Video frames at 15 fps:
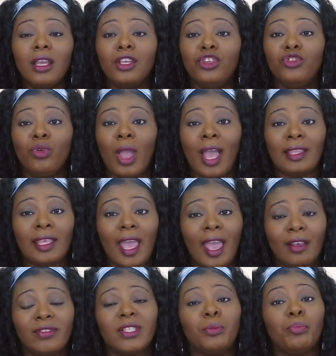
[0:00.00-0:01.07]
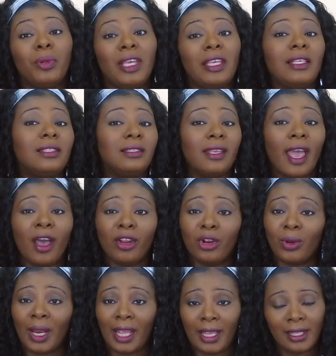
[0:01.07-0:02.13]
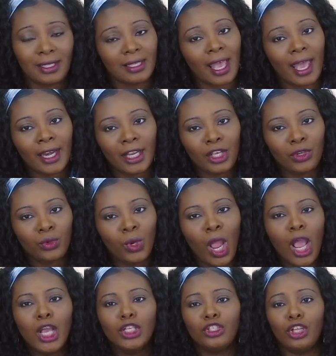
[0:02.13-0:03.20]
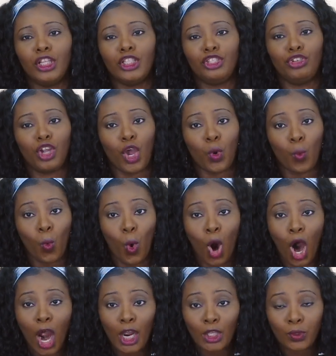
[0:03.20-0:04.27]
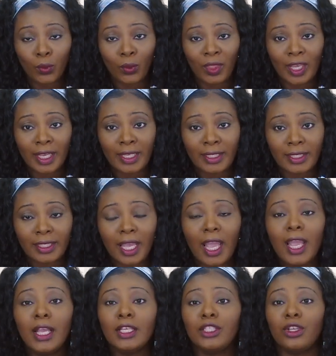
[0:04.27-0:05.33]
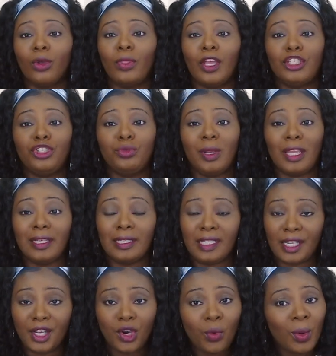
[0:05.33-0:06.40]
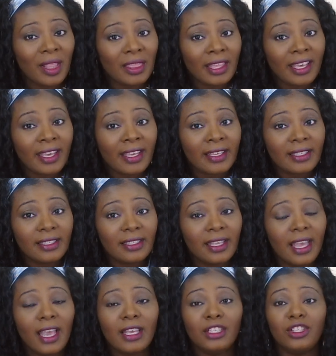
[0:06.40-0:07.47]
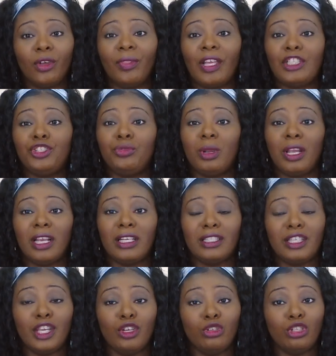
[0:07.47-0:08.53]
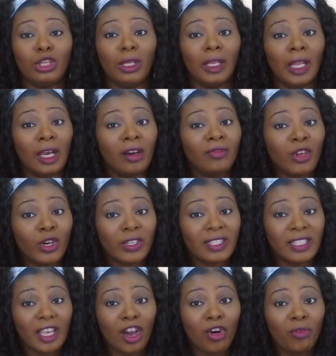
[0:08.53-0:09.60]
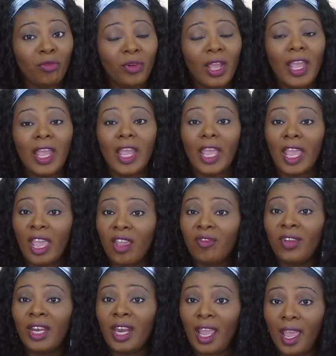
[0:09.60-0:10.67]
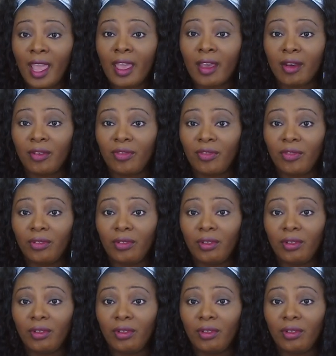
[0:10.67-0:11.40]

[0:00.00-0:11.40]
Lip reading: You got to have some peace down on the inside of you so that you can walk through this, so that you can deal with this, so that you can continue to love yourself even if